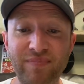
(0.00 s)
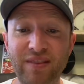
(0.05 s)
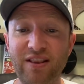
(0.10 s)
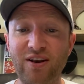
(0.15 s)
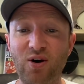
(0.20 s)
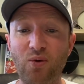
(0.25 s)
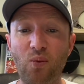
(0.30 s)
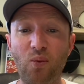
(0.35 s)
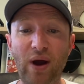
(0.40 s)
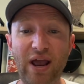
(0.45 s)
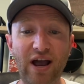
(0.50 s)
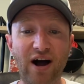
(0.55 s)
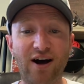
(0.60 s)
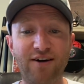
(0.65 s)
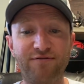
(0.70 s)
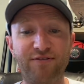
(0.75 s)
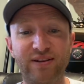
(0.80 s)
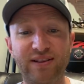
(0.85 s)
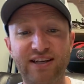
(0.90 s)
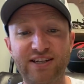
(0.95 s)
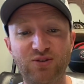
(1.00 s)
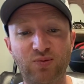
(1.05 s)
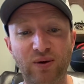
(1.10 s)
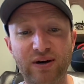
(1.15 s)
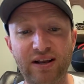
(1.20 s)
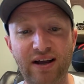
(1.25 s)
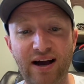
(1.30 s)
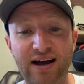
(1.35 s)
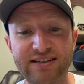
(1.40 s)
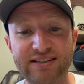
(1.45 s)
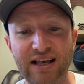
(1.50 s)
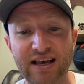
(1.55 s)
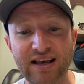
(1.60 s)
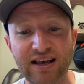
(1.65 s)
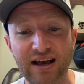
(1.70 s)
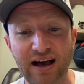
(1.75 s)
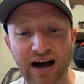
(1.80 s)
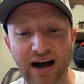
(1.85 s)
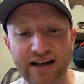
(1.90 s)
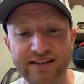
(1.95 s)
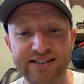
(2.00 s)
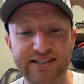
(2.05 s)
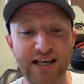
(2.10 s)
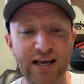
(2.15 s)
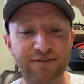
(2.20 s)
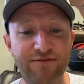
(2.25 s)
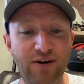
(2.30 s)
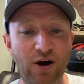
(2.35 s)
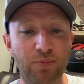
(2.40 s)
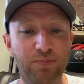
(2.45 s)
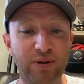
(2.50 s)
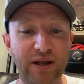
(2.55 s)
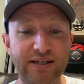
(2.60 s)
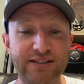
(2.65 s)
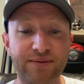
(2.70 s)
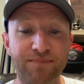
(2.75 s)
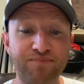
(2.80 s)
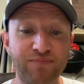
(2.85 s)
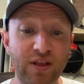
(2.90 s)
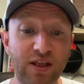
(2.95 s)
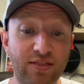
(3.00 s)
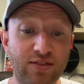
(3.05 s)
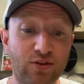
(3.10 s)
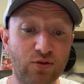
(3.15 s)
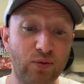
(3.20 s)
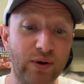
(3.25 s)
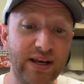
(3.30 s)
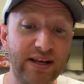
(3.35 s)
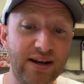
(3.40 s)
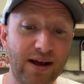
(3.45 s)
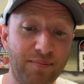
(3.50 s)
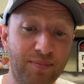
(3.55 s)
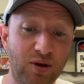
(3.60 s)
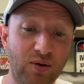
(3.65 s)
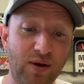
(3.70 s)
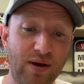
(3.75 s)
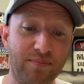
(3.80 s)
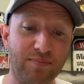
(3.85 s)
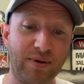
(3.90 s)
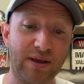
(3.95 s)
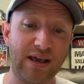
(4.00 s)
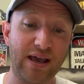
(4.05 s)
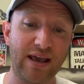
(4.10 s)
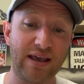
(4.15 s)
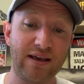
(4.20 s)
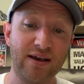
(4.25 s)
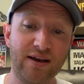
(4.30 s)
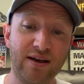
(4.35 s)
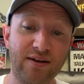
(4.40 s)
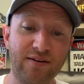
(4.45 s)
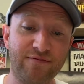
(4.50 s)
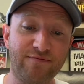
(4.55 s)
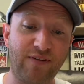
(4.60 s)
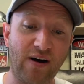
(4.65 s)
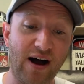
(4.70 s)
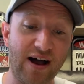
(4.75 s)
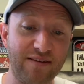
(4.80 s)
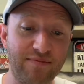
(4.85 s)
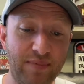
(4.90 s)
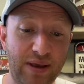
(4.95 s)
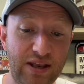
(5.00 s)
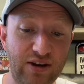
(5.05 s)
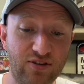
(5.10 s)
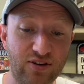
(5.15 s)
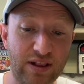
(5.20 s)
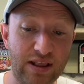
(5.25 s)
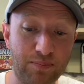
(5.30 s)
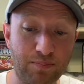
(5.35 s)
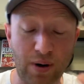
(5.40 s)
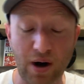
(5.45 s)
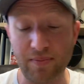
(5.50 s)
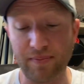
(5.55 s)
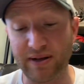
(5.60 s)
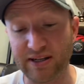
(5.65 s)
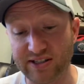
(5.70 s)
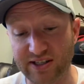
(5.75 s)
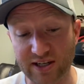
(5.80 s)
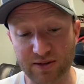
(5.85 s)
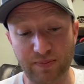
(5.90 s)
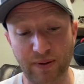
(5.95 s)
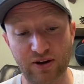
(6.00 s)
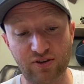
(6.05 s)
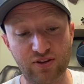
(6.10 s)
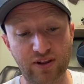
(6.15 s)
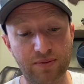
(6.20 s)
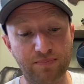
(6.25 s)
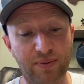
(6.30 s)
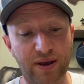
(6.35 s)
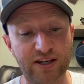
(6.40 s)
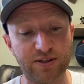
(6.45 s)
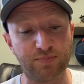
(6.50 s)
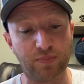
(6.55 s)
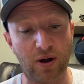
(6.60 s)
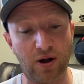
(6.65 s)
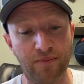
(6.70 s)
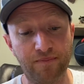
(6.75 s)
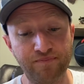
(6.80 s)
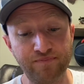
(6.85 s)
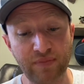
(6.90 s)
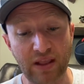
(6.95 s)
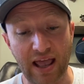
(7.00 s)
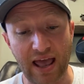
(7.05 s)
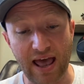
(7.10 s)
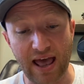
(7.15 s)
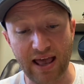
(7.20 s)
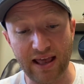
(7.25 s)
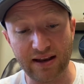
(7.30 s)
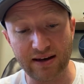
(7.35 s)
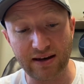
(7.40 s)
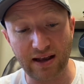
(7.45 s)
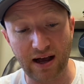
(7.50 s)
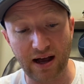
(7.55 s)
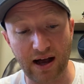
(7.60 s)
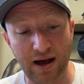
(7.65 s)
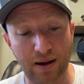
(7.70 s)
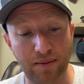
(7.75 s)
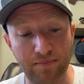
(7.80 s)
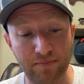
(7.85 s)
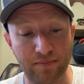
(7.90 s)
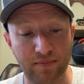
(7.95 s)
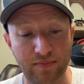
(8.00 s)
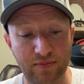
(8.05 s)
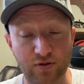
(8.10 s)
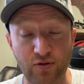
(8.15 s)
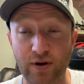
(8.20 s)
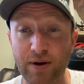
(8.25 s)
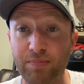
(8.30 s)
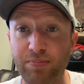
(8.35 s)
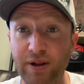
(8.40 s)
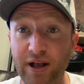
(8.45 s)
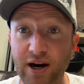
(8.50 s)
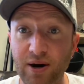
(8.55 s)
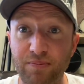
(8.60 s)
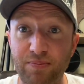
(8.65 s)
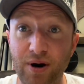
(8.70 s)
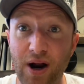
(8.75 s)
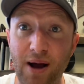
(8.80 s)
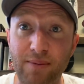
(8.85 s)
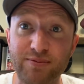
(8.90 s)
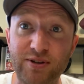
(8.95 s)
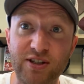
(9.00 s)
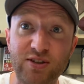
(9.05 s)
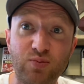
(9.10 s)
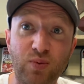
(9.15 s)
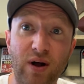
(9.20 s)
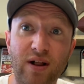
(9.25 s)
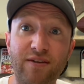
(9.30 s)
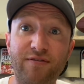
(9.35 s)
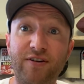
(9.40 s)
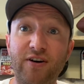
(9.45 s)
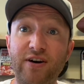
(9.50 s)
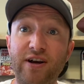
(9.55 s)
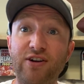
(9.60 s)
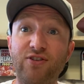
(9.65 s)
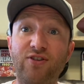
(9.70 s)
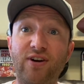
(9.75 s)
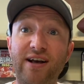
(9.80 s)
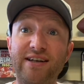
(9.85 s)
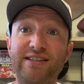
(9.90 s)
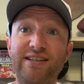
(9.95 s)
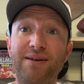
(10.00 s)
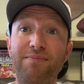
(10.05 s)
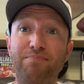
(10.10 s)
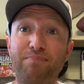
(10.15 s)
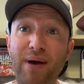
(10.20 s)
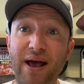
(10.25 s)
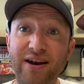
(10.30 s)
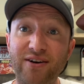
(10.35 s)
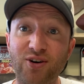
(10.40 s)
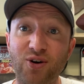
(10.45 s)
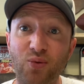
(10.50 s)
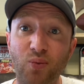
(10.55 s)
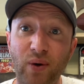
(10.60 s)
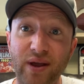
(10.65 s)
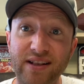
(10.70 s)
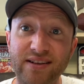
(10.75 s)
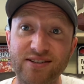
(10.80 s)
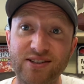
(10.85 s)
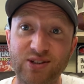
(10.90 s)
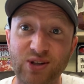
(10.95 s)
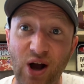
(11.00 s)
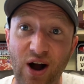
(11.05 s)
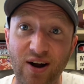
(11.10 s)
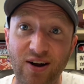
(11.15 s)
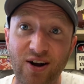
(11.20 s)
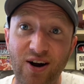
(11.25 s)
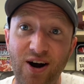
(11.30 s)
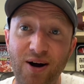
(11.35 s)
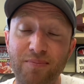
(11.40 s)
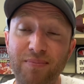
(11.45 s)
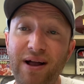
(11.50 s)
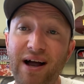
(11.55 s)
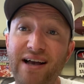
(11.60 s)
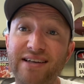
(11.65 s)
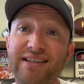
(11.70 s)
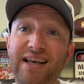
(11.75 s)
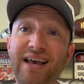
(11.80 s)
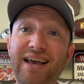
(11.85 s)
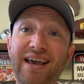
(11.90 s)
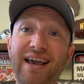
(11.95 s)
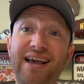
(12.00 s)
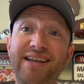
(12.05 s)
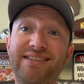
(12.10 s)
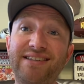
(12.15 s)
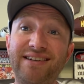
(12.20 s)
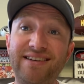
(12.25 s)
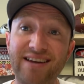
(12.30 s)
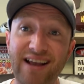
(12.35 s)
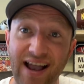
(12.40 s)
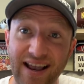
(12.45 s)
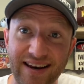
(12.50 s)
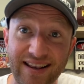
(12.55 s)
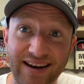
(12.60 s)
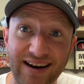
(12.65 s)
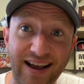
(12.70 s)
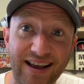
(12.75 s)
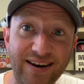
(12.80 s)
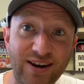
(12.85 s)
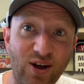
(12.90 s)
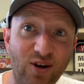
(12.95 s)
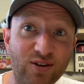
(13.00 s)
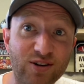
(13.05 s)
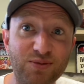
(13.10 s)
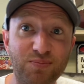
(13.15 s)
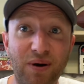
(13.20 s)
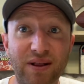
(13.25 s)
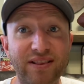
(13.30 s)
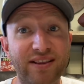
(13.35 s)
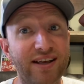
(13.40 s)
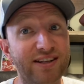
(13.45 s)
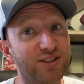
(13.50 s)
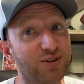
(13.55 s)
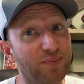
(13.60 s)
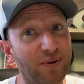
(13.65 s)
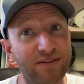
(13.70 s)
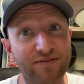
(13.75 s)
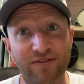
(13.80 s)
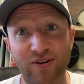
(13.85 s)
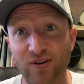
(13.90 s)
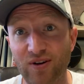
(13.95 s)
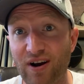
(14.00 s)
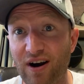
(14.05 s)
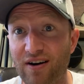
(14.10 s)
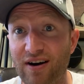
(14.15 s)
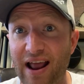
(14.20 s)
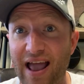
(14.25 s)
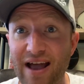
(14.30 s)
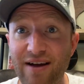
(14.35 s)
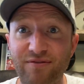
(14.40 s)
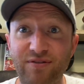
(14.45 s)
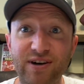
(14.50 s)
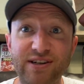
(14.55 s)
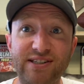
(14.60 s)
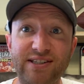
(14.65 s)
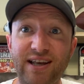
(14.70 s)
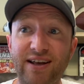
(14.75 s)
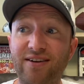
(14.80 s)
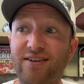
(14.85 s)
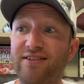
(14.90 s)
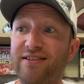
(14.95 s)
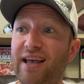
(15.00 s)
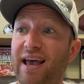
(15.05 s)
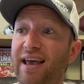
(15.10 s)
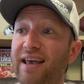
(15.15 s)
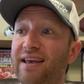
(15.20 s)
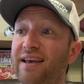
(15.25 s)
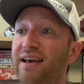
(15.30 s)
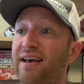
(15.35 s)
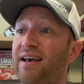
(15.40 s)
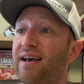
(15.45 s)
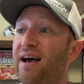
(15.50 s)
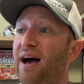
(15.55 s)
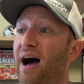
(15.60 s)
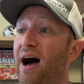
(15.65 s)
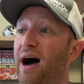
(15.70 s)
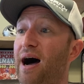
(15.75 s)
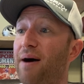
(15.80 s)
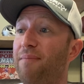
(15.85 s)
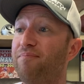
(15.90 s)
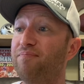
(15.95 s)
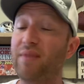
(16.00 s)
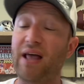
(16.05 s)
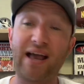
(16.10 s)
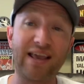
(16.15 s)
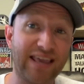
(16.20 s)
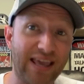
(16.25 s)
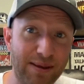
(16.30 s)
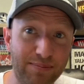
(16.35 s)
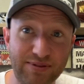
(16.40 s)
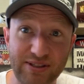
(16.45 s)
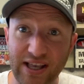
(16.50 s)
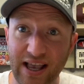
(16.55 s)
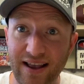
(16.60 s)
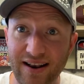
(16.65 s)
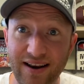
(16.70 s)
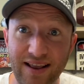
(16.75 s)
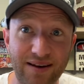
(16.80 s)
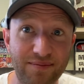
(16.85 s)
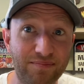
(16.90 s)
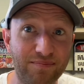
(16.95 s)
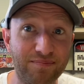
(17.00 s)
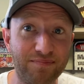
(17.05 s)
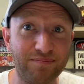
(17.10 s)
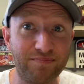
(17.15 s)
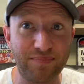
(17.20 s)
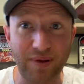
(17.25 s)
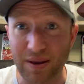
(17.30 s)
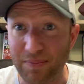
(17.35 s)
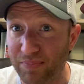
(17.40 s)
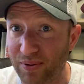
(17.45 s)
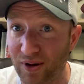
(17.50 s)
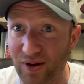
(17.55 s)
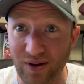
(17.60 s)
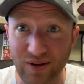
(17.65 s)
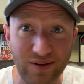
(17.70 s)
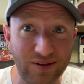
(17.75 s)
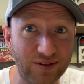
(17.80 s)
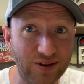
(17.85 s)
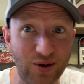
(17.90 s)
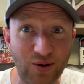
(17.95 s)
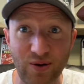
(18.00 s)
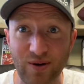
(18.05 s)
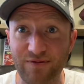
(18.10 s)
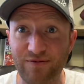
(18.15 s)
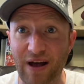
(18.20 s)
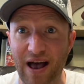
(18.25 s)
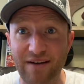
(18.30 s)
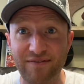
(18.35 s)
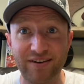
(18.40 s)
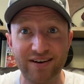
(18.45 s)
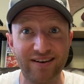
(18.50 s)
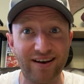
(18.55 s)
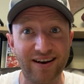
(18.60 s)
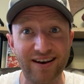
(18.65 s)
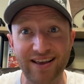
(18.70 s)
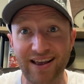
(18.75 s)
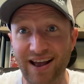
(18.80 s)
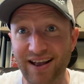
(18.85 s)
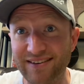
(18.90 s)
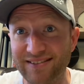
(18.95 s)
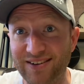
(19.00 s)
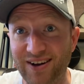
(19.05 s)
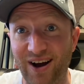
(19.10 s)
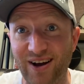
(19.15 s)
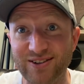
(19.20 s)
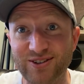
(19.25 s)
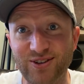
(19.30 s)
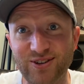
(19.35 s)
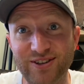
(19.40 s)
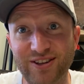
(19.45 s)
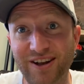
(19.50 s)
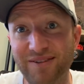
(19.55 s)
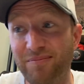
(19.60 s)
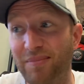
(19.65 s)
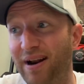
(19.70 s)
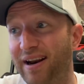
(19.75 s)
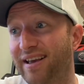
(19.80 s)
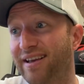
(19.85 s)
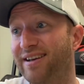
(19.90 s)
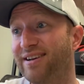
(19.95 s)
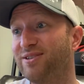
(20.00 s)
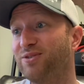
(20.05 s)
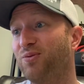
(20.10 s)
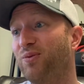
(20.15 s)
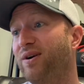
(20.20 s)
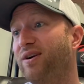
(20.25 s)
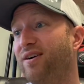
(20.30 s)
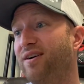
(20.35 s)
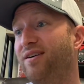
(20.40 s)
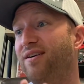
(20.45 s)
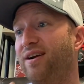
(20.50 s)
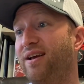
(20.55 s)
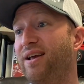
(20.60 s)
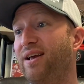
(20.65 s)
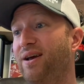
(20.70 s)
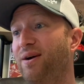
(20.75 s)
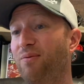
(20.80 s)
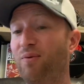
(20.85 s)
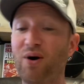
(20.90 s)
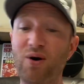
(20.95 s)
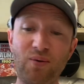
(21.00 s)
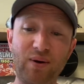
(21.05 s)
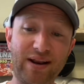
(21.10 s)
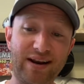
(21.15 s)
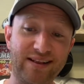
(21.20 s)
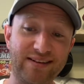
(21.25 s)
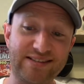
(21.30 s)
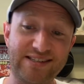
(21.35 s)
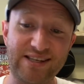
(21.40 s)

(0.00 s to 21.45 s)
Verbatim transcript: They're way off on this one, guys. Uh, CFL plays three WNBA, five Major League, pardon me, six Major League Baseball, and um, three player props as well. If you're interested, benderwins.com, guys. It's $99 a month, gets you my full card every single day. Um, I keep saying it, and people who have, haven't done it yet, cost yourself money because we're we're winning.